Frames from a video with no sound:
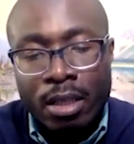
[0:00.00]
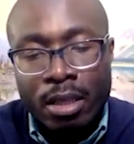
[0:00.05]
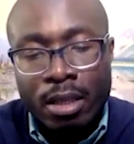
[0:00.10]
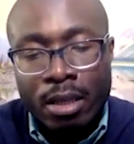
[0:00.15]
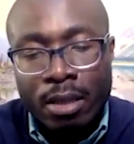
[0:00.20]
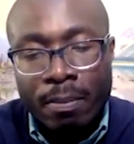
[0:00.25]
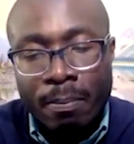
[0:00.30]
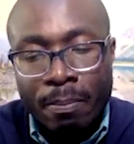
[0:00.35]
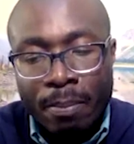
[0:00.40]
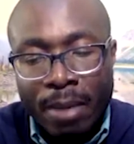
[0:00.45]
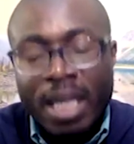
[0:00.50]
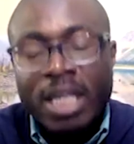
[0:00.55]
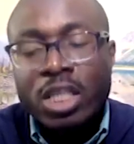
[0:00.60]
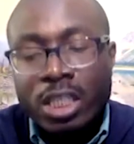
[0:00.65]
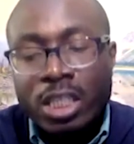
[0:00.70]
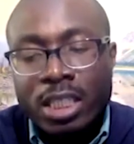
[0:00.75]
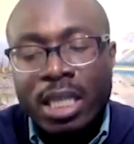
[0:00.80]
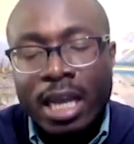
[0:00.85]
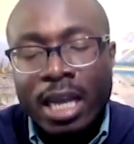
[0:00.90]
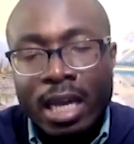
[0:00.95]
the
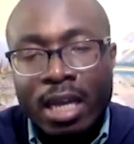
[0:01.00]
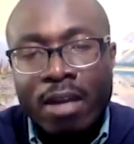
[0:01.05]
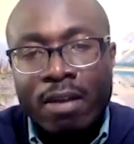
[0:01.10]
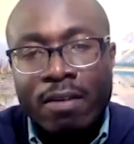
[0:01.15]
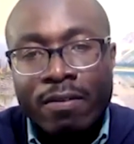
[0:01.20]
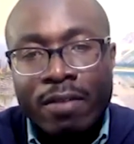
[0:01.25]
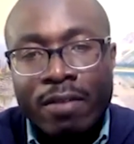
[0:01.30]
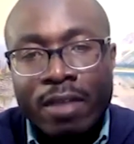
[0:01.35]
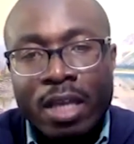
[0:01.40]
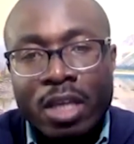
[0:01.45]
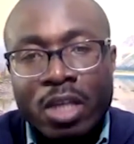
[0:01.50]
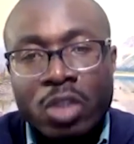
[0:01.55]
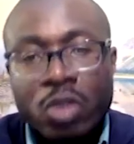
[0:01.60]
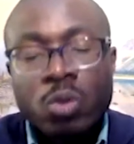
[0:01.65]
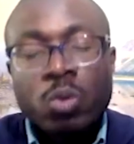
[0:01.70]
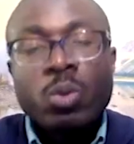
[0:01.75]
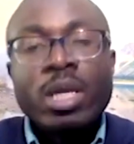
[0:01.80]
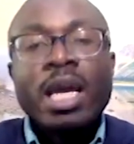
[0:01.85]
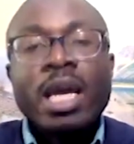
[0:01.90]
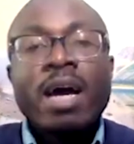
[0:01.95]
bench side of things,
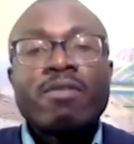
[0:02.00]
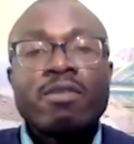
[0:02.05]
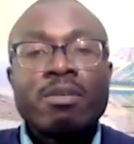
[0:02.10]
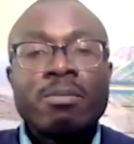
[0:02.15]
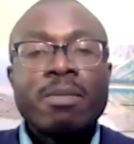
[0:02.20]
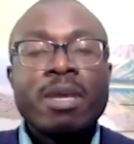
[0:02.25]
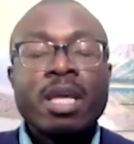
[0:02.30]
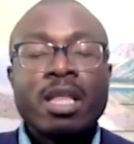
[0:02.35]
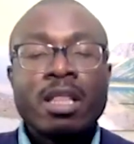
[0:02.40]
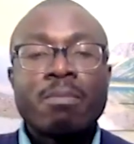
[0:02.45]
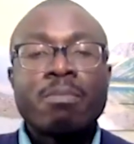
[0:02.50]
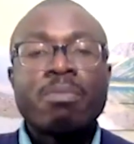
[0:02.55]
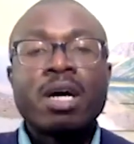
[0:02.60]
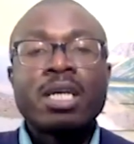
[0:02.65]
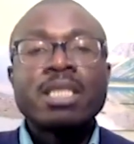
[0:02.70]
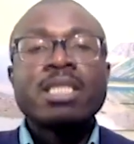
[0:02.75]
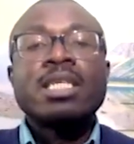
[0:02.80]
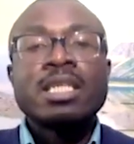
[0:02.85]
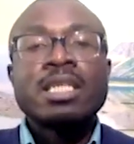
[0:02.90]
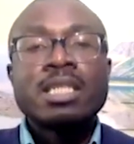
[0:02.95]
we have to make the
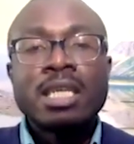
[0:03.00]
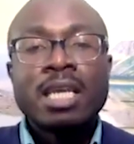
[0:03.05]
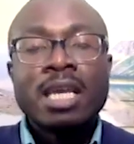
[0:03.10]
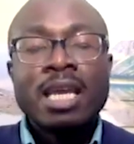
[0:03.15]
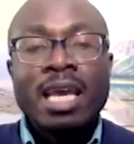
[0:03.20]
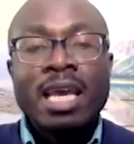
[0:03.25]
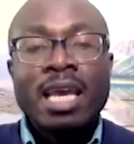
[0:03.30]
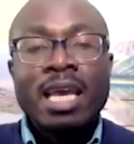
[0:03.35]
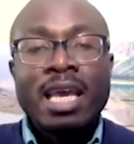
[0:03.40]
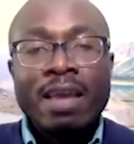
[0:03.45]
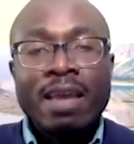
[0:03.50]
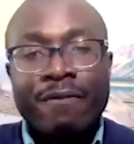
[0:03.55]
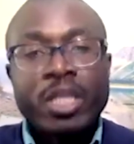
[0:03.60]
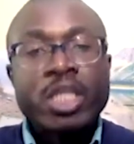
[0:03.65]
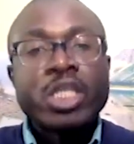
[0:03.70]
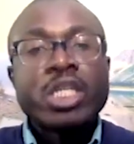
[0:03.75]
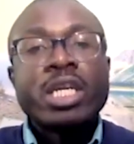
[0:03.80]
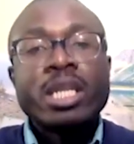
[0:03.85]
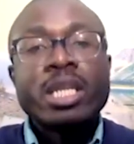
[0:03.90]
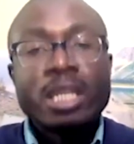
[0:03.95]
process
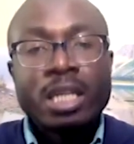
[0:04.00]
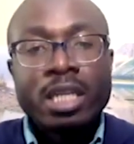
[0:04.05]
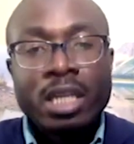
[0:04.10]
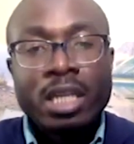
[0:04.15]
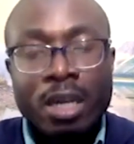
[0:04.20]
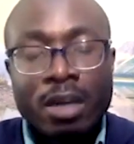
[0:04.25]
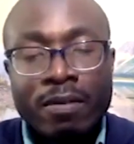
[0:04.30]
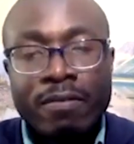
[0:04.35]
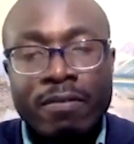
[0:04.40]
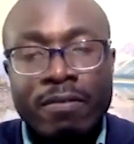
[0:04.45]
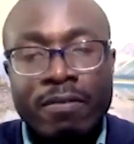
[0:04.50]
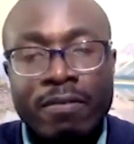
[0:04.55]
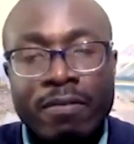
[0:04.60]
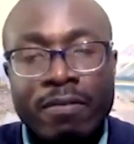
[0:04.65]
efficient enough